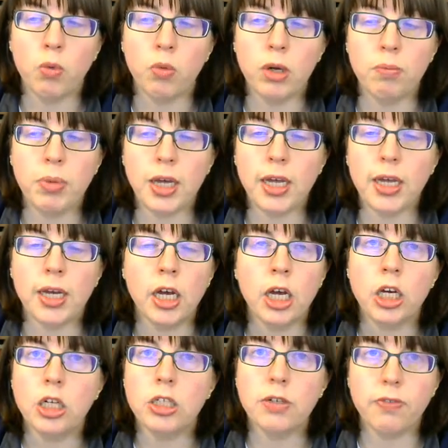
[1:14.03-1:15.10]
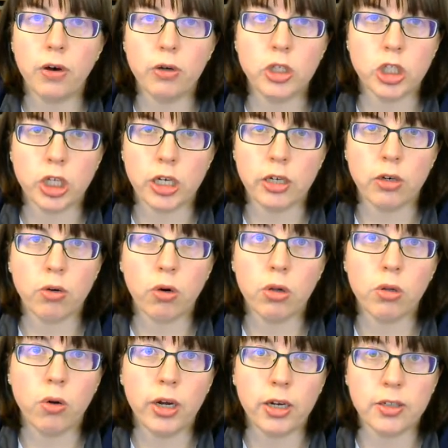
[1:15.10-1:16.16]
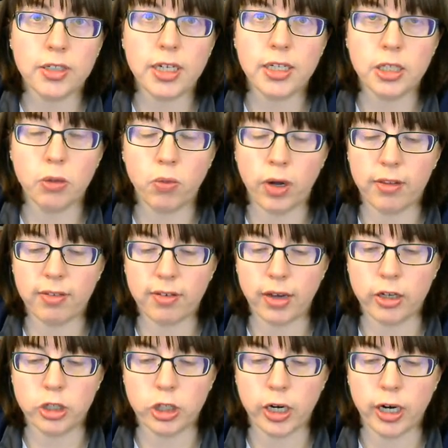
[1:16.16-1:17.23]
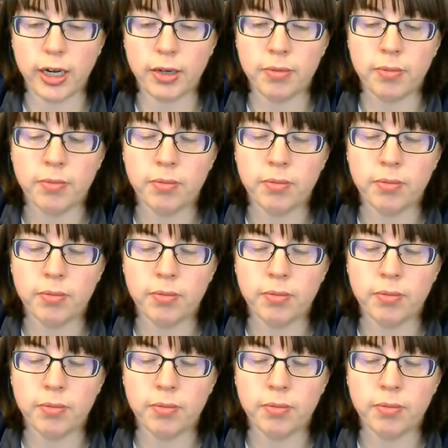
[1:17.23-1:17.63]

would be devotion or loyalty to one's country.